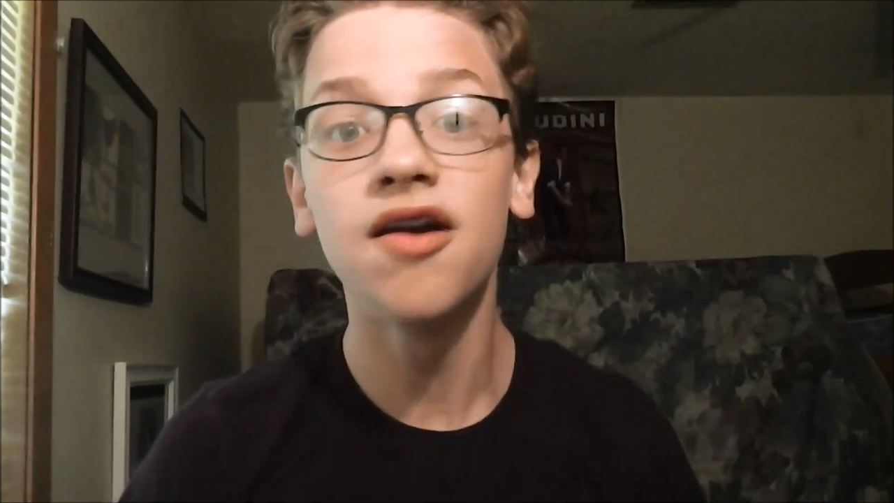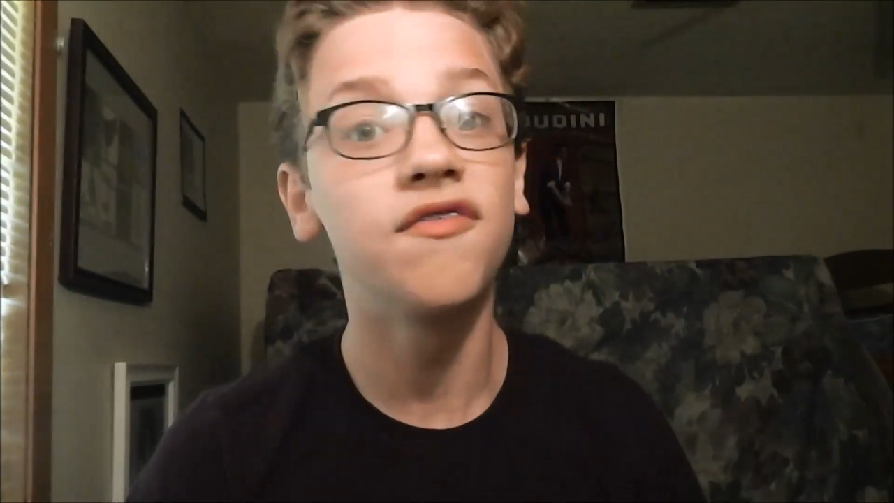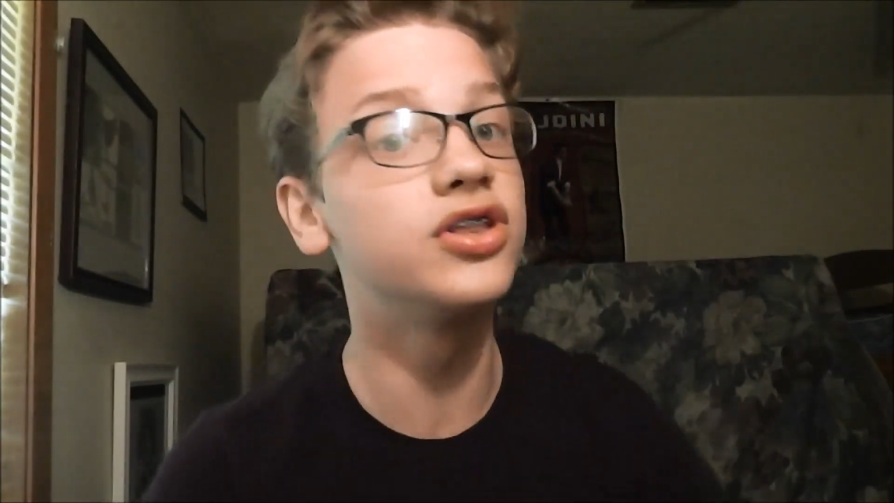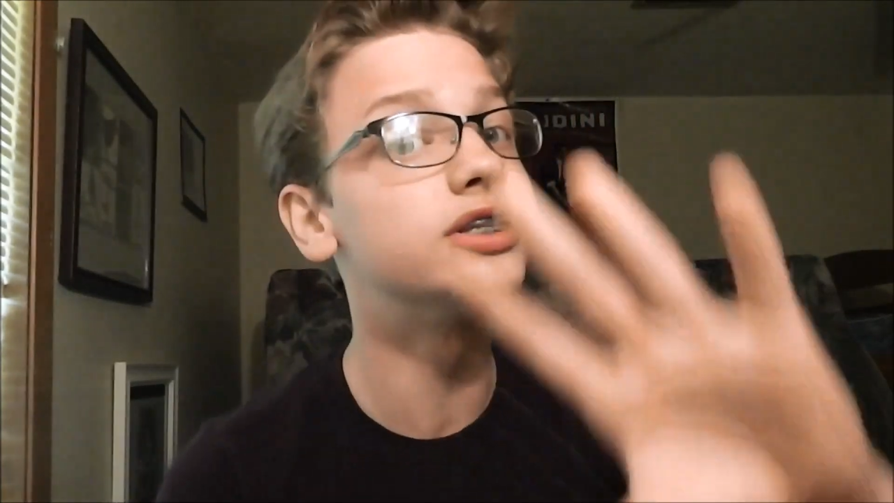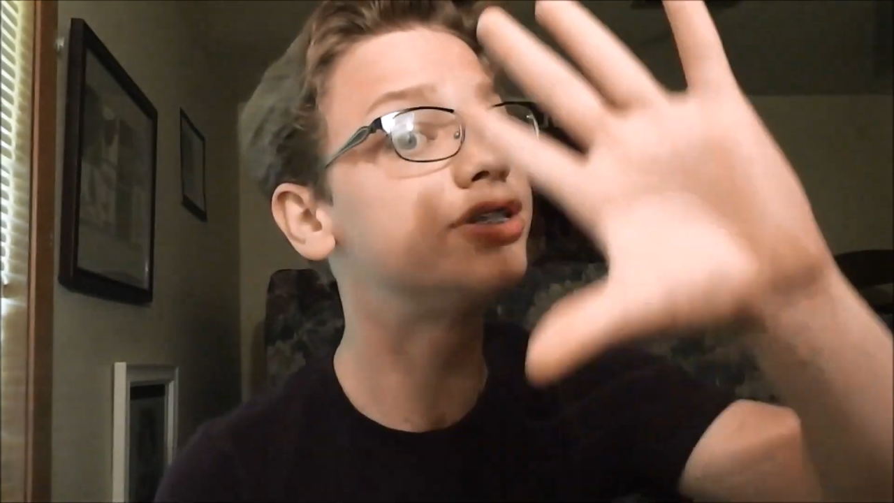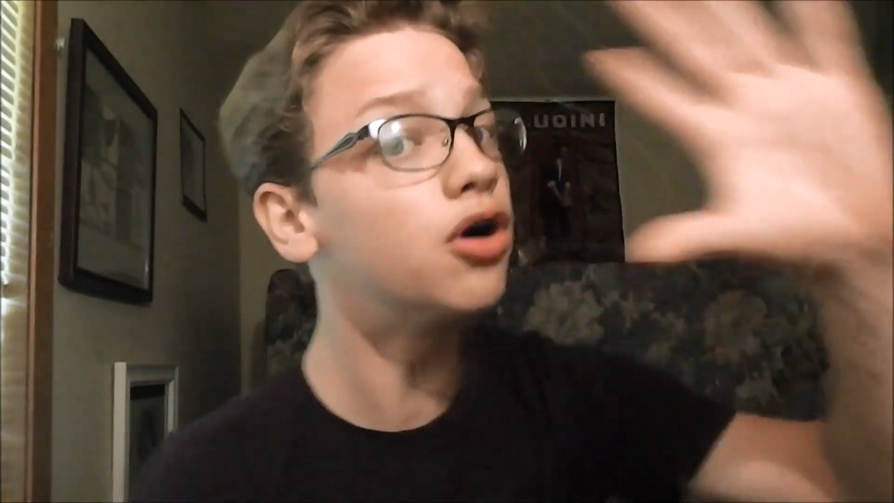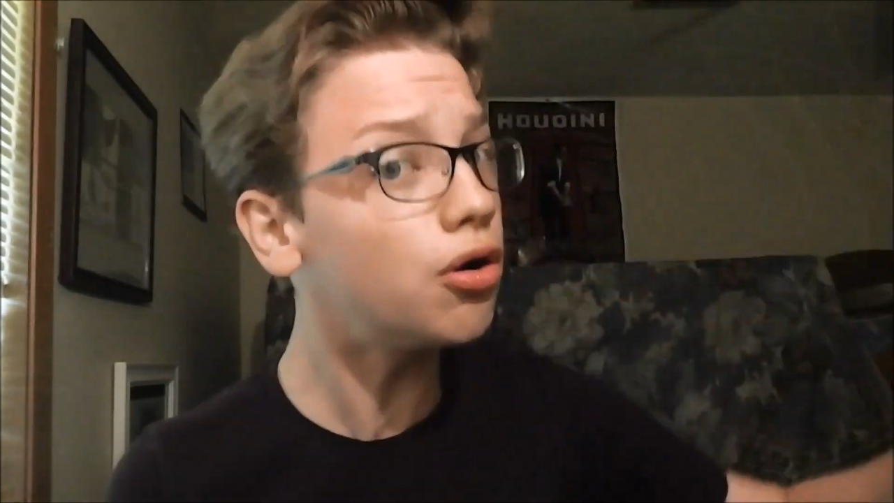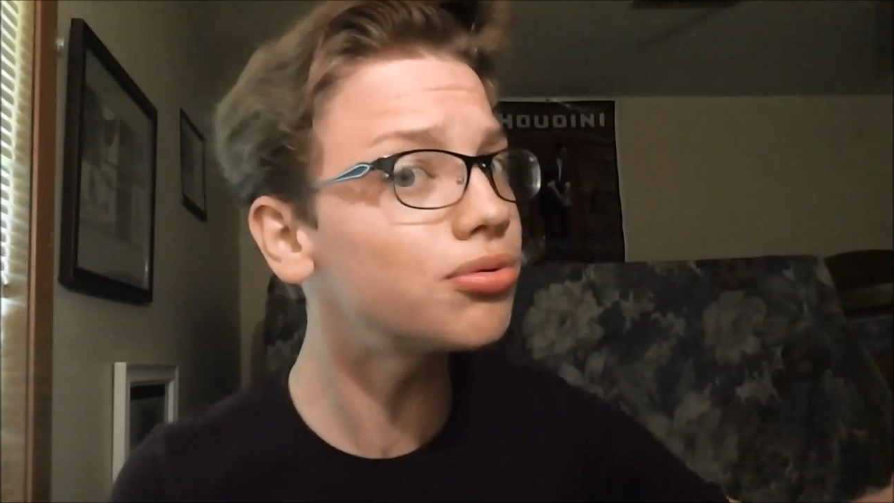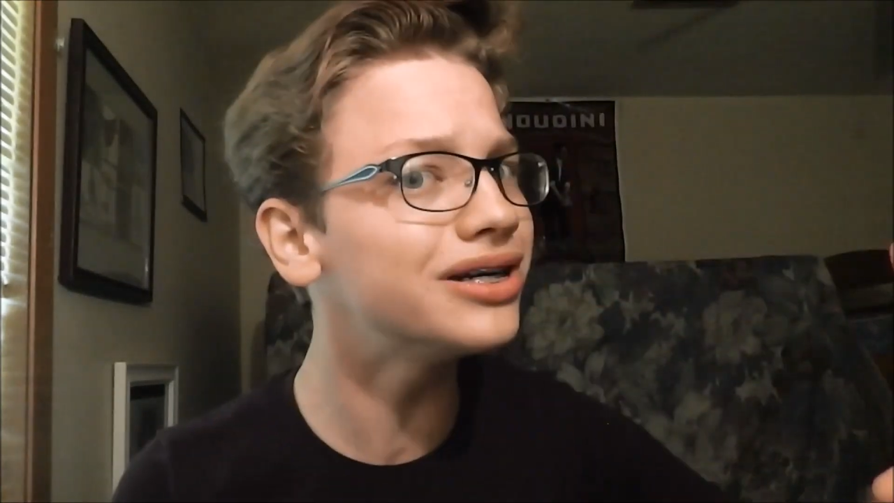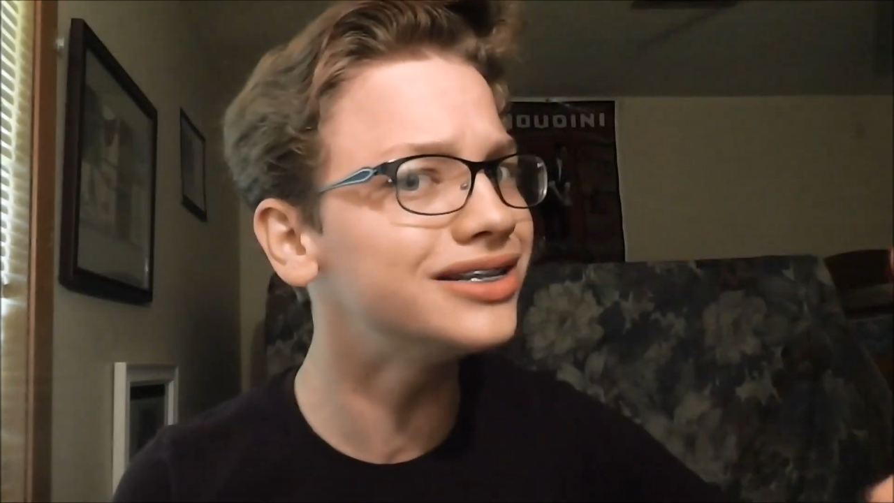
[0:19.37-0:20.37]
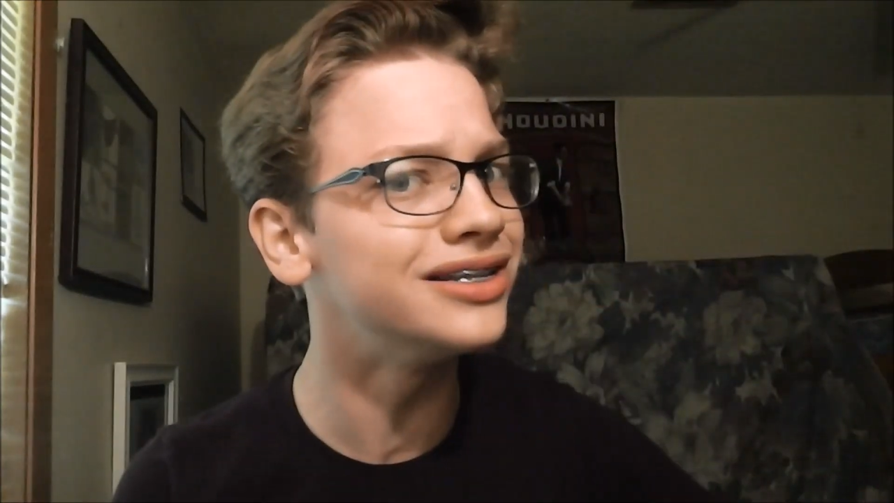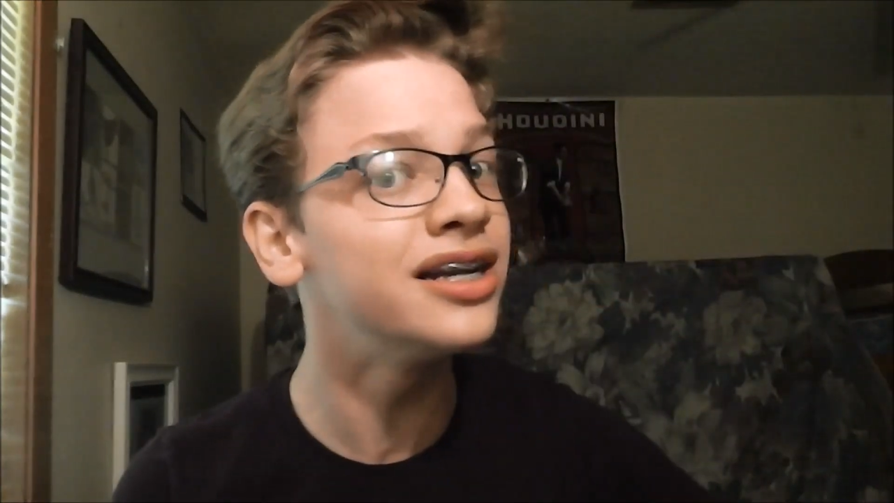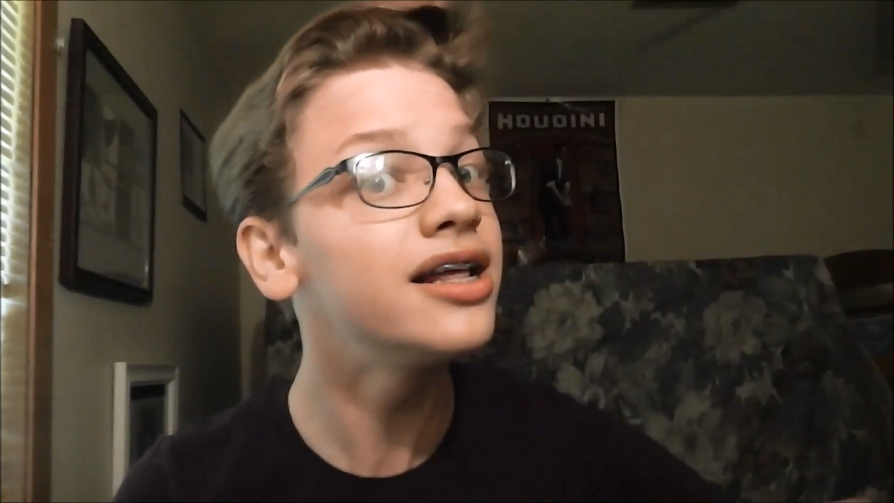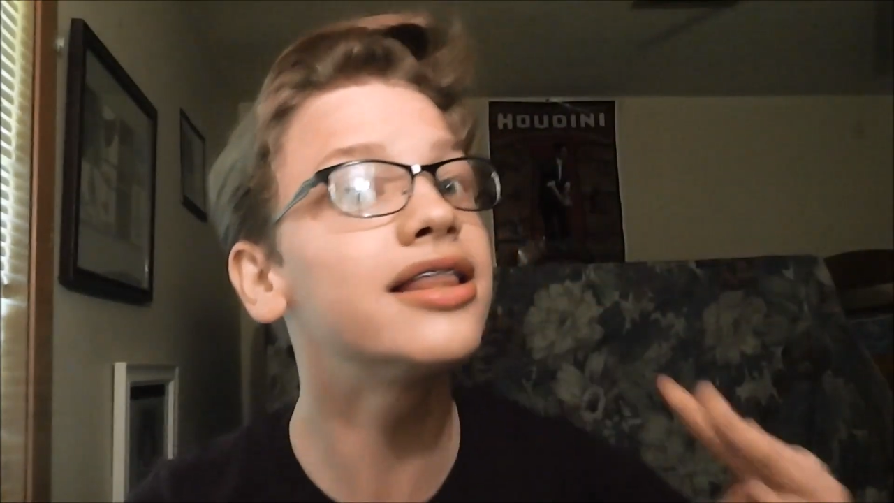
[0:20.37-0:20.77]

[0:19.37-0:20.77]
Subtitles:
for the sole reason